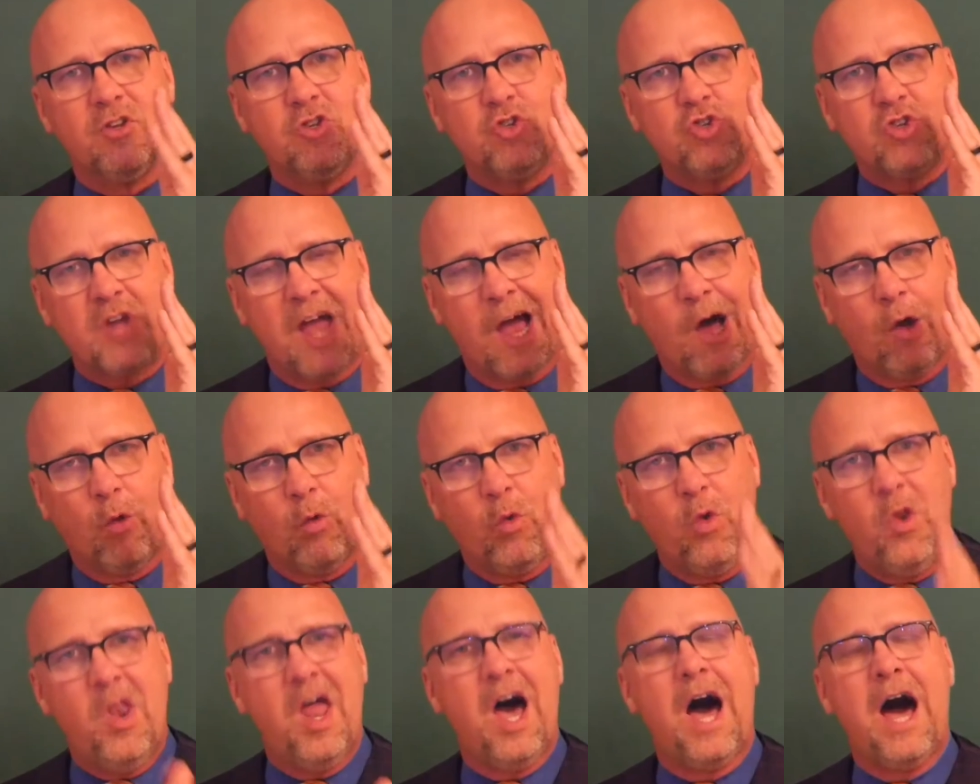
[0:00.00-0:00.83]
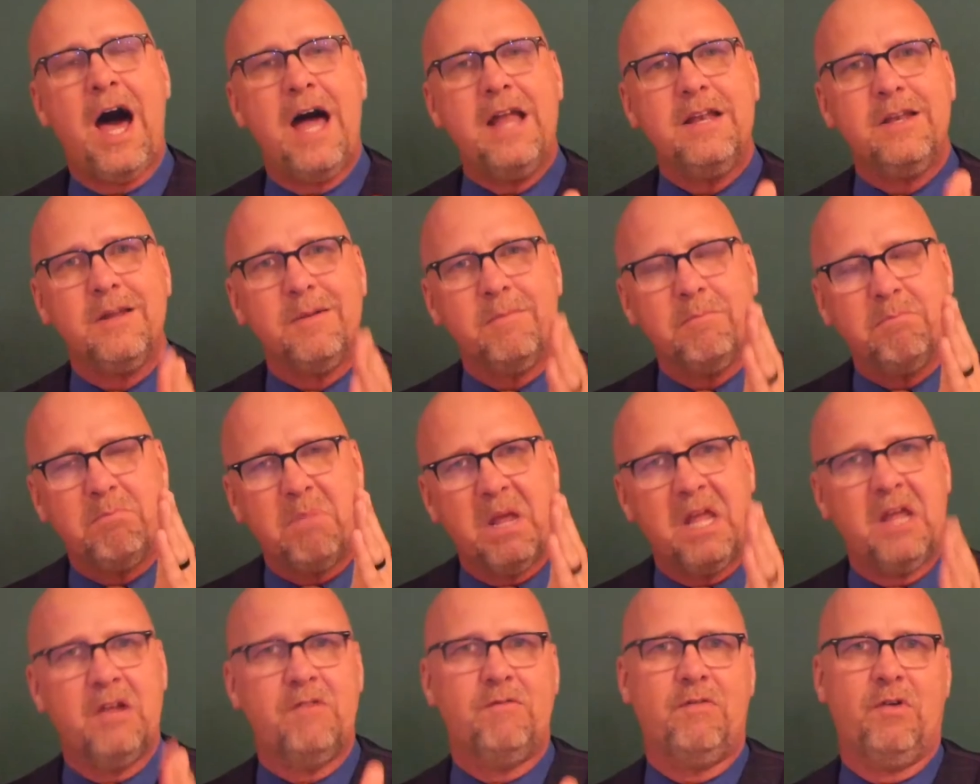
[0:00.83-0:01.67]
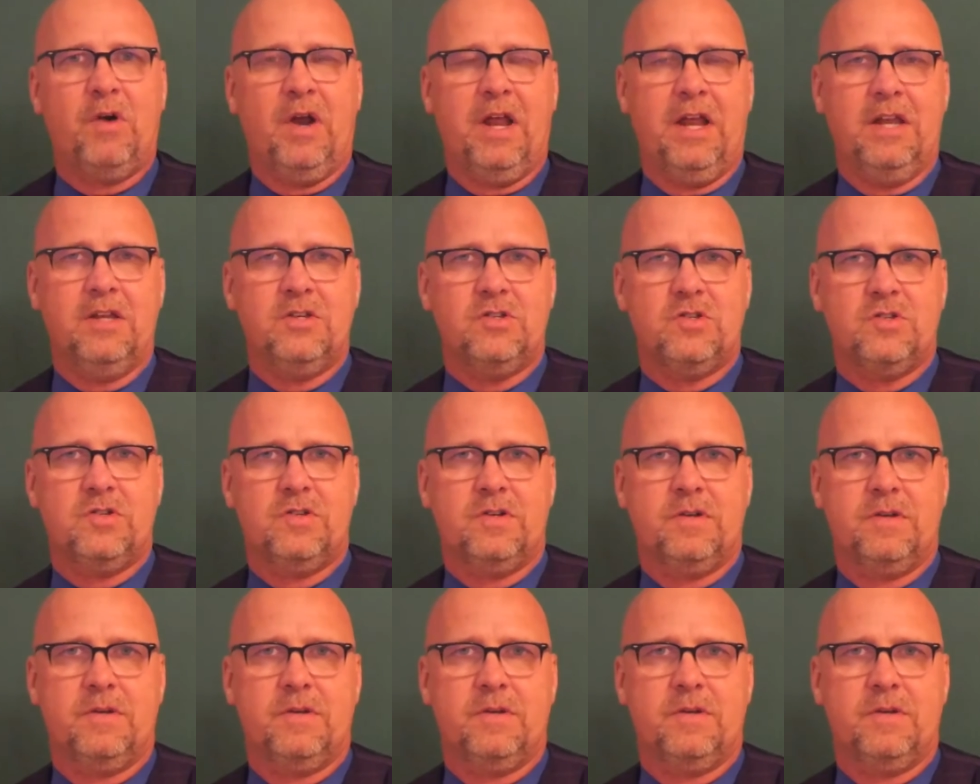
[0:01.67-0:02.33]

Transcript: shall not be infringed.